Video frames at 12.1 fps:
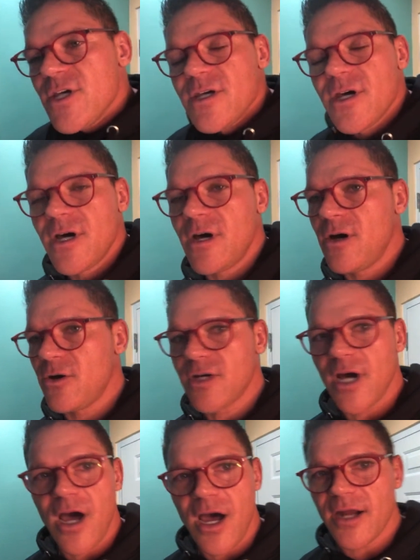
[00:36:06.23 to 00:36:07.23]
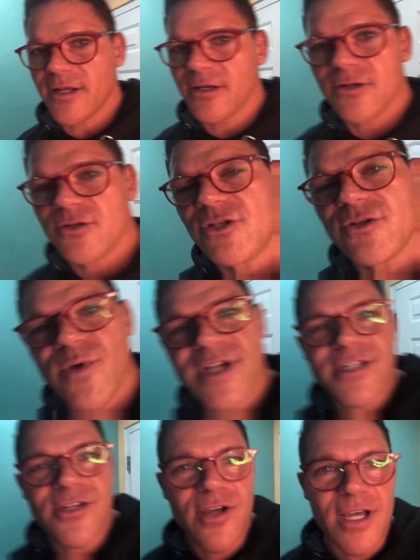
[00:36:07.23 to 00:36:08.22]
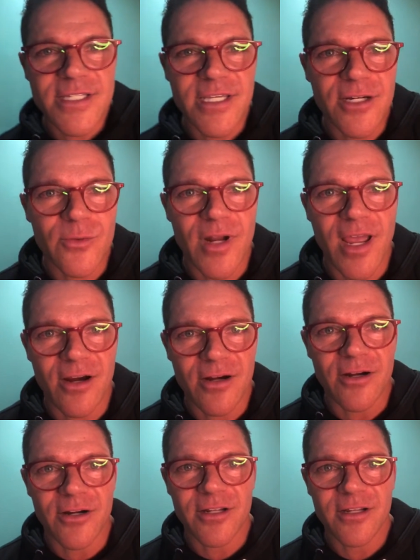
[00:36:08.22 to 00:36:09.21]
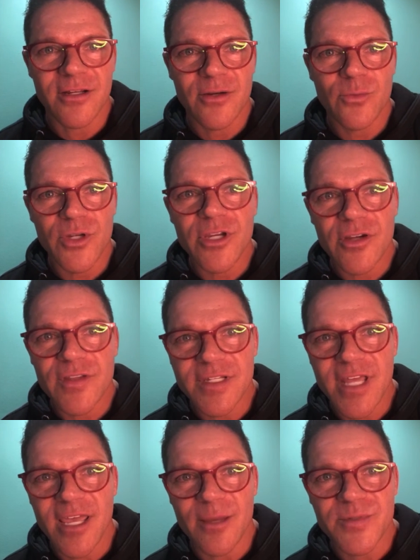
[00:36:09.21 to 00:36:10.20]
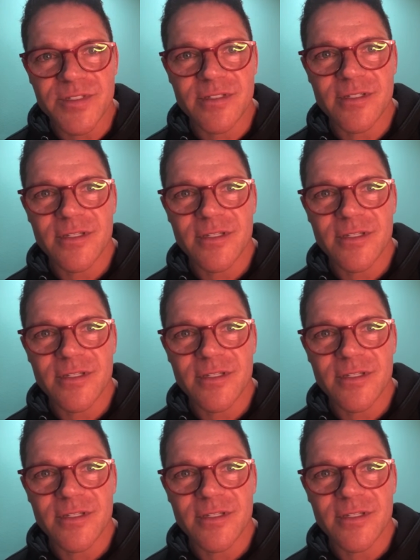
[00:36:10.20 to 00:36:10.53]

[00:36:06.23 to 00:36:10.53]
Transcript: Oh, God. Wait till you guys hear what I heard when you hear the tapes.